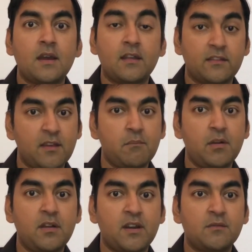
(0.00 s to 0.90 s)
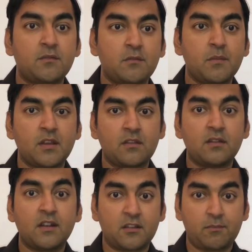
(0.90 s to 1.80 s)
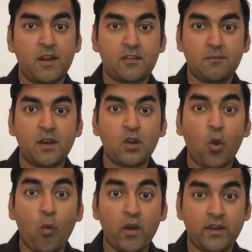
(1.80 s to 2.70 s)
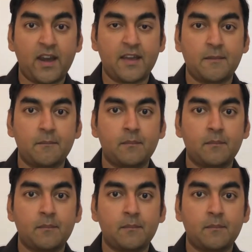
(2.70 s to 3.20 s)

in simple terms means displacement over time.